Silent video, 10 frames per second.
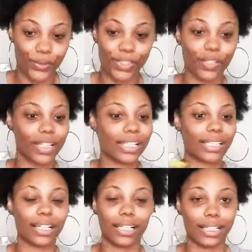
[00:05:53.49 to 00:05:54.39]
So that's
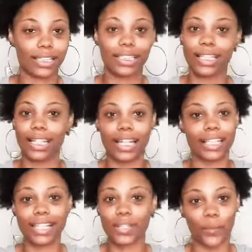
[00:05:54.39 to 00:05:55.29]
a uh,
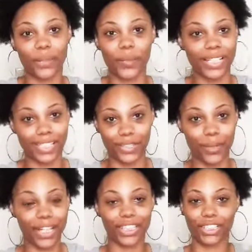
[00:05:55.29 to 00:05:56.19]
that's a win-win
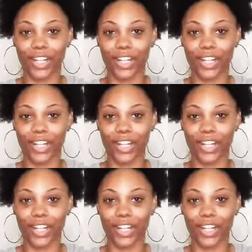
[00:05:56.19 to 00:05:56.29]
situation.